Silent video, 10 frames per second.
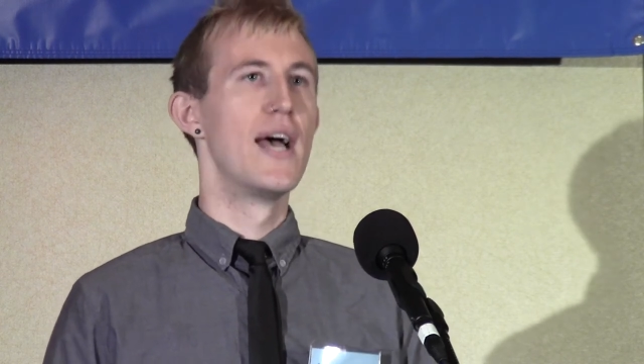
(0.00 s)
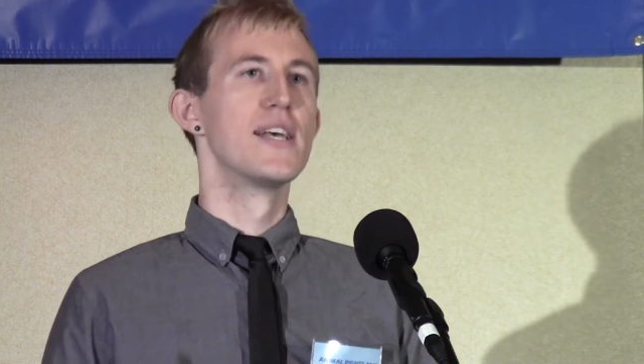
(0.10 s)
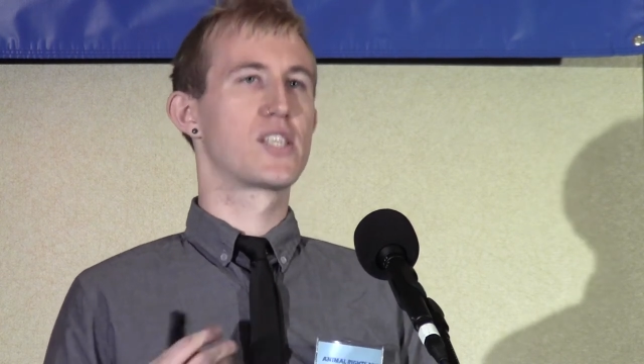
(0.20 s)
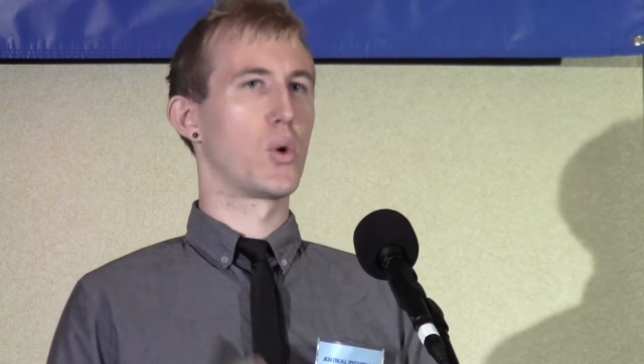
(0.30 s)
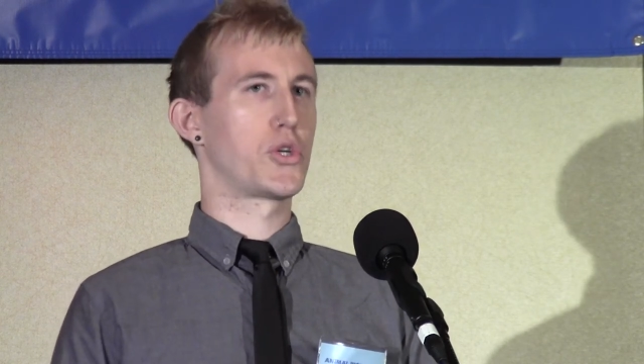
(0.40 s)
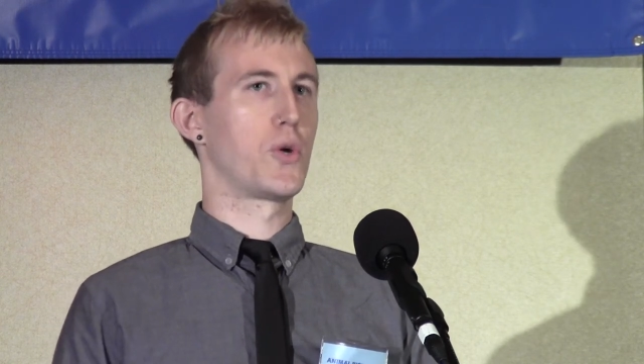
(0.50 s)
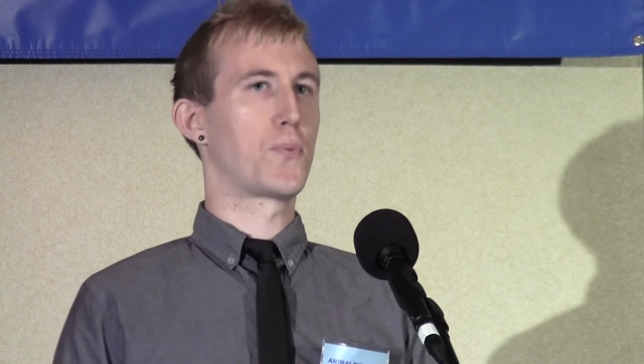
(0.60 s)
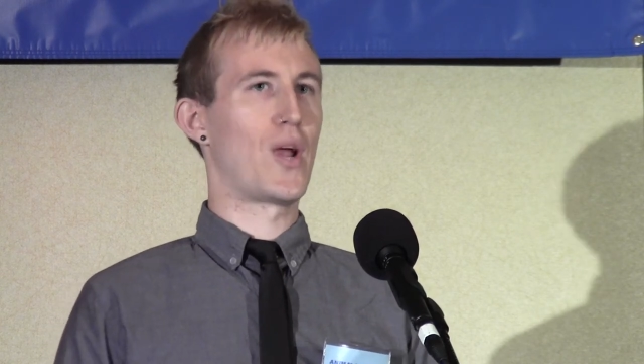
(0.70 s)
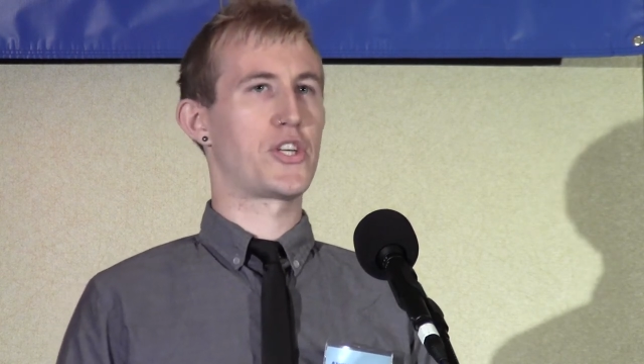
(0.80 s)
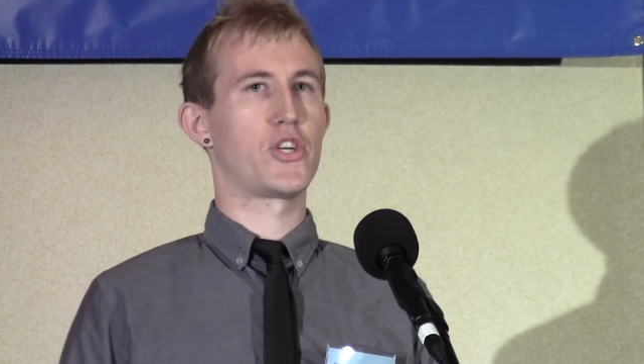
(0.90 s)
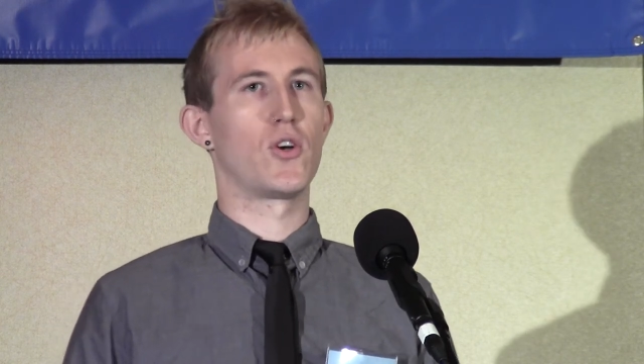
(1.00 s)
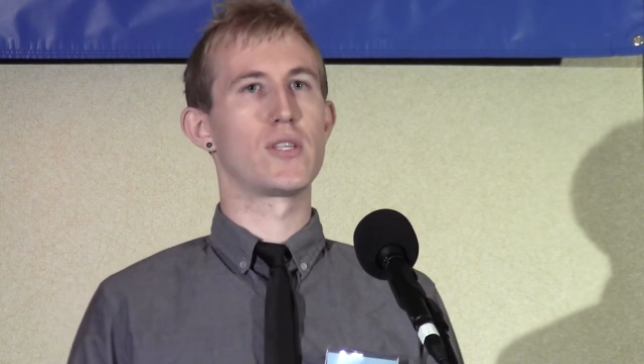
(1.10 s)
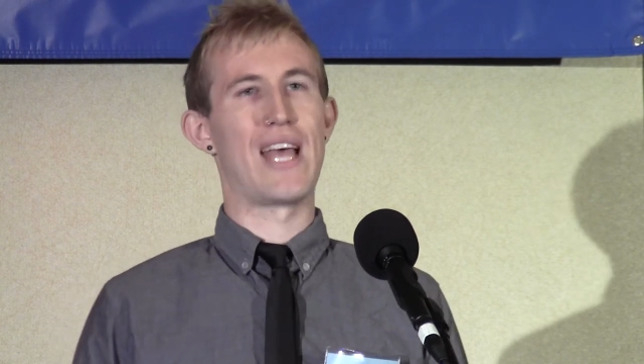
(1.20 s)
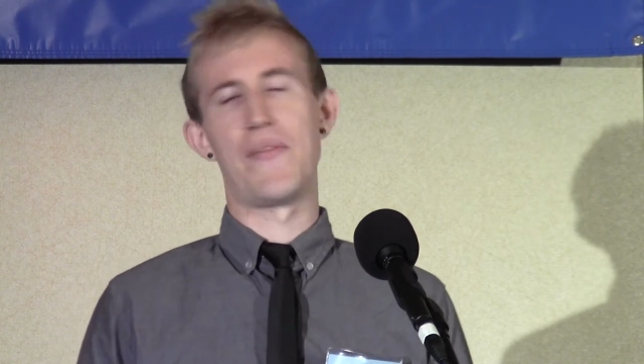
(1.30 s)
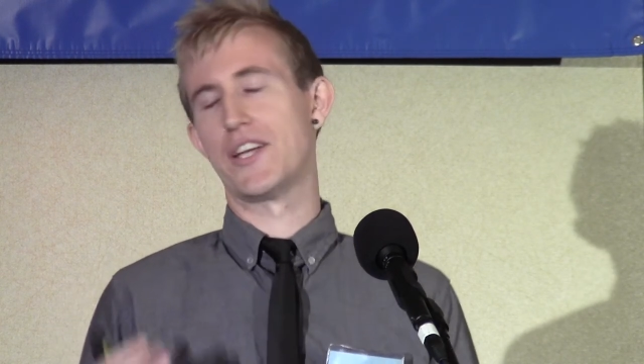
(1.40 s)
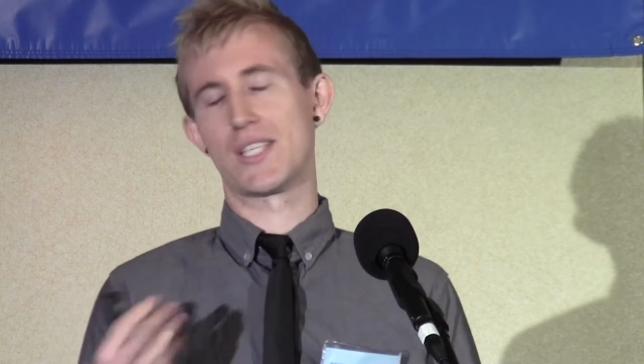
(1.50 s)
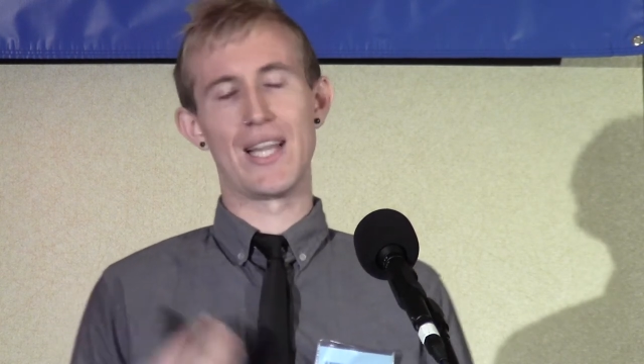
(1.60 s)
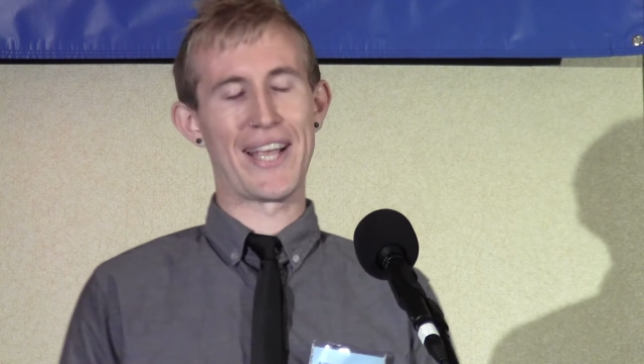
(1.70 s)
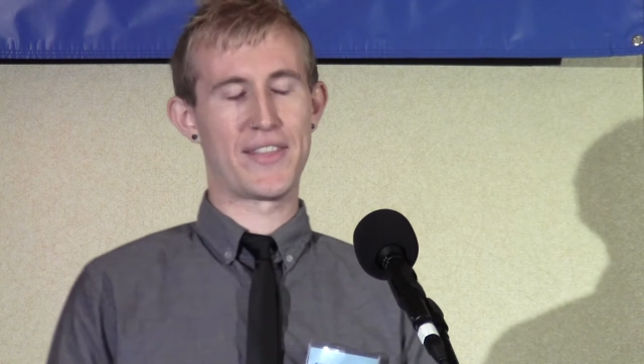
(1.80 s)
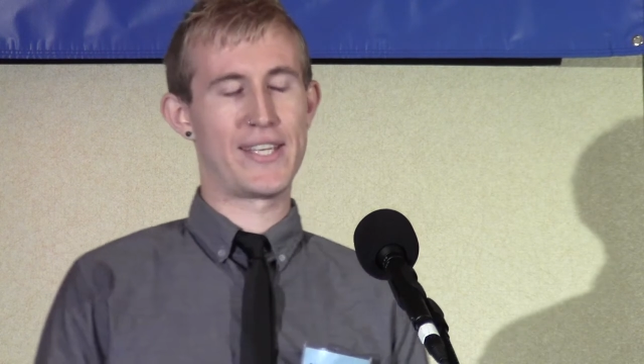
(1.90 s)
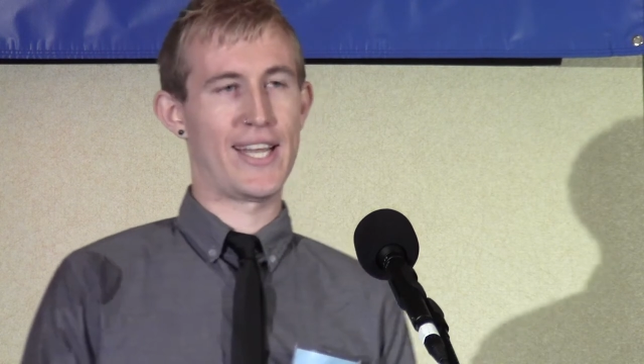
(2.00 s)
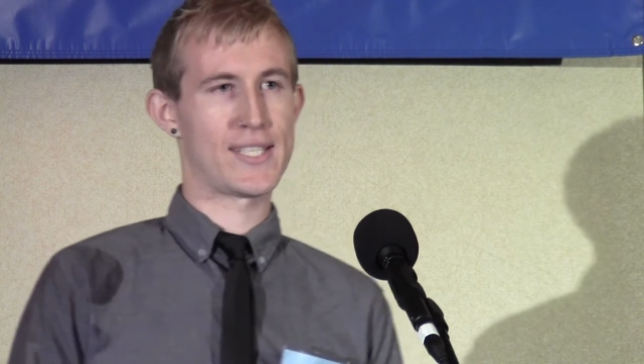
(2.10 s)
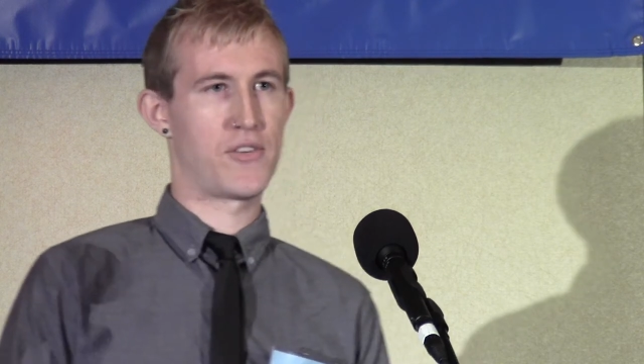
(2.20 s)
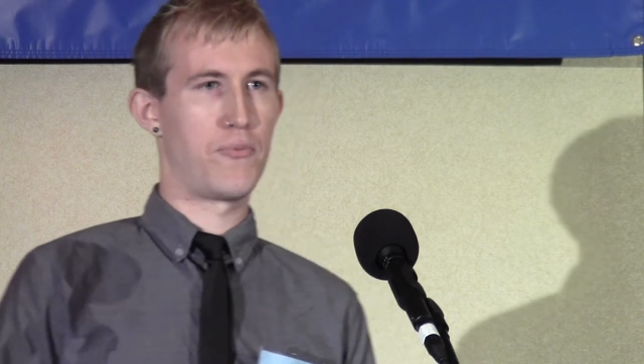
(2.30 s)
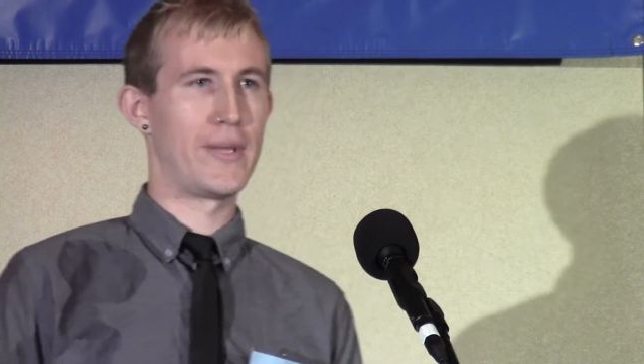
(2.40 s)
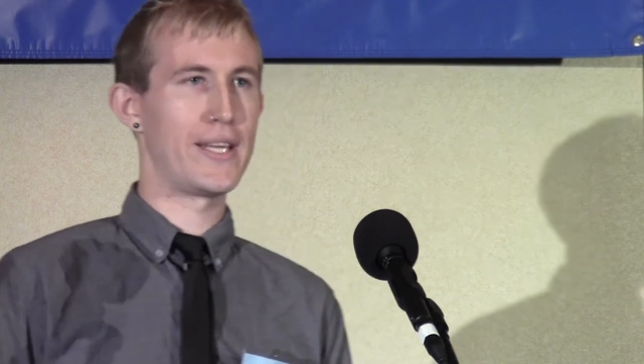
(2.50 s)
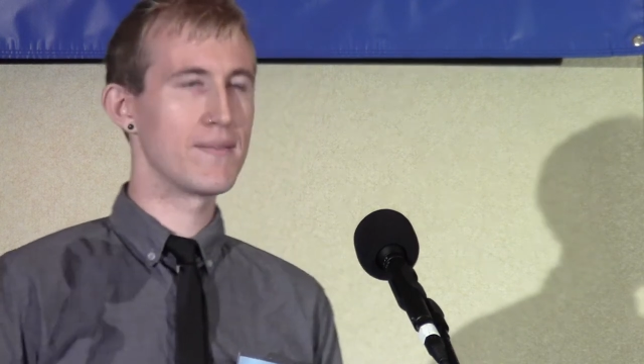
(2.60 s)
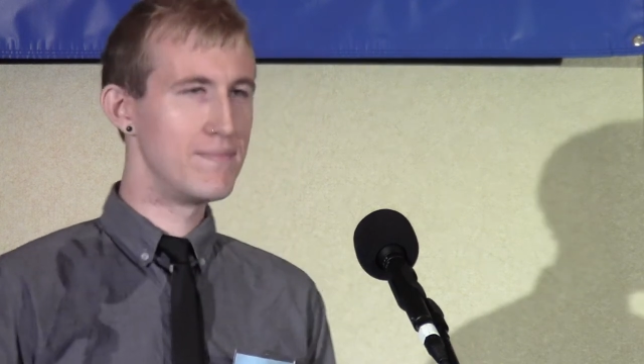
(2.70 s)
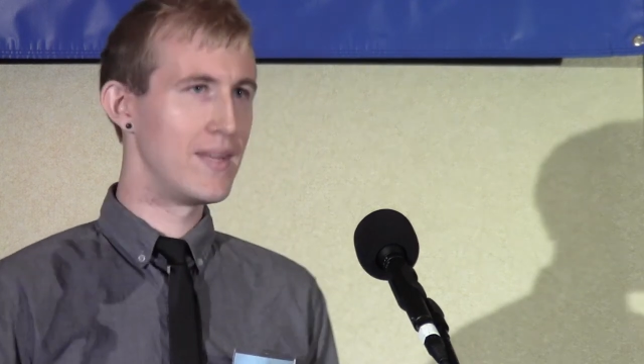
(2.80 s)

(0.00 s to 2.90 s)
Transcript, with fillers: social pressures, and they just like the taste of meat.